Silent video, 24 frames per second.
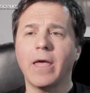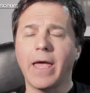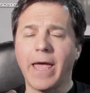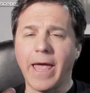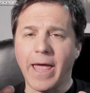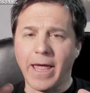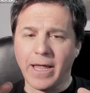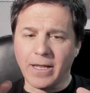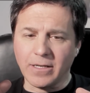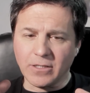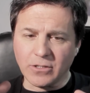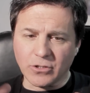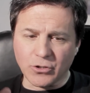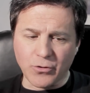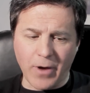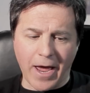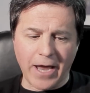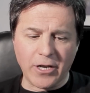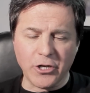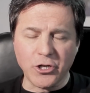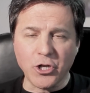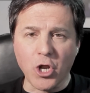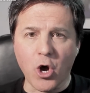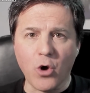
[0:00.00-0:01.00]
and
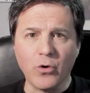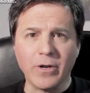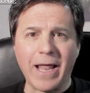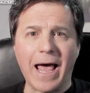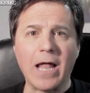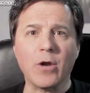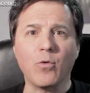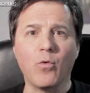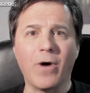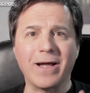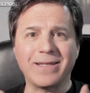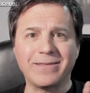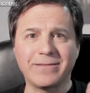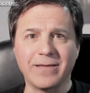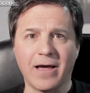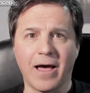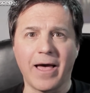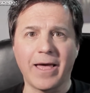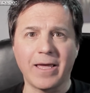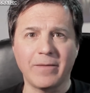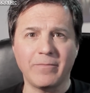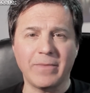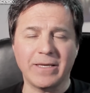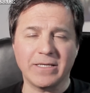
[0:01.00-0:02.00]
try to note at what
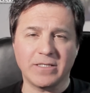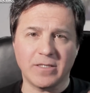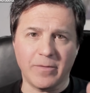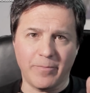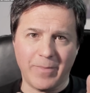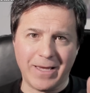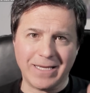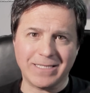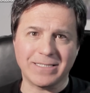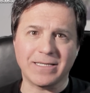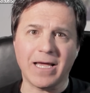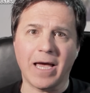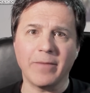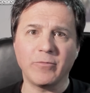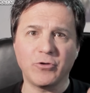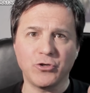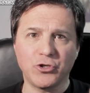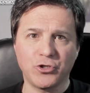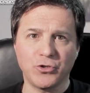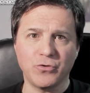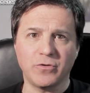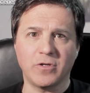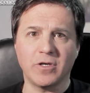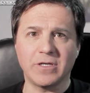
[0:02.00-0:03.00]
time is the best time
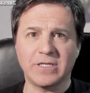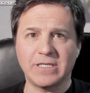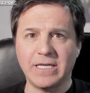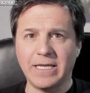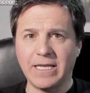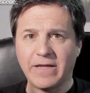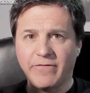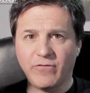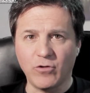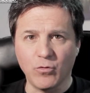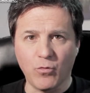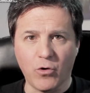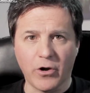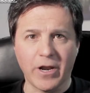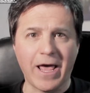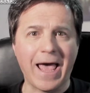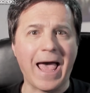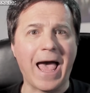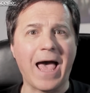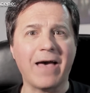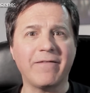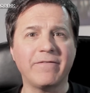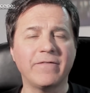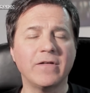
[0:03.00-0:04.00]
to shoot the scene if you want to
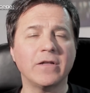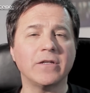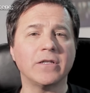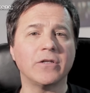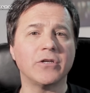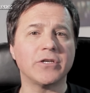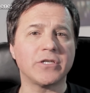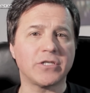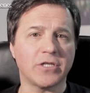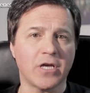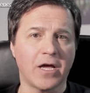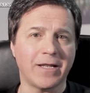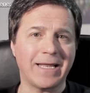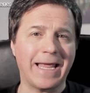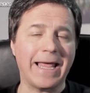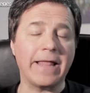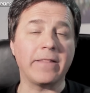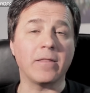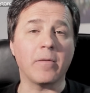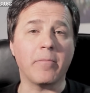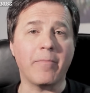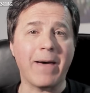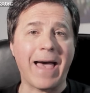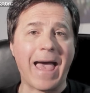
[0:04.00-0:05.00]
have the sun
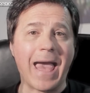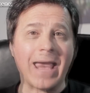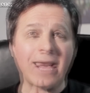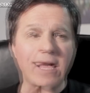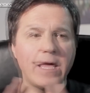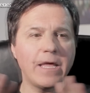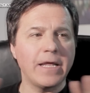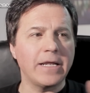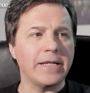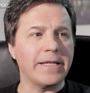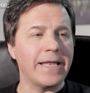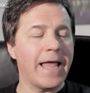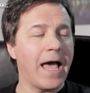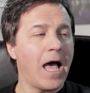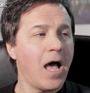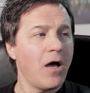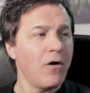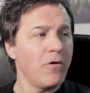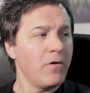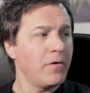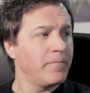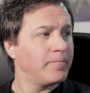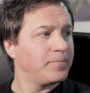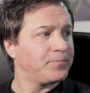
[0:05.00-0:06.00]
in the back.
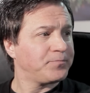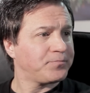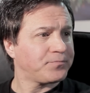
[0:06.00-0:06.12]
Now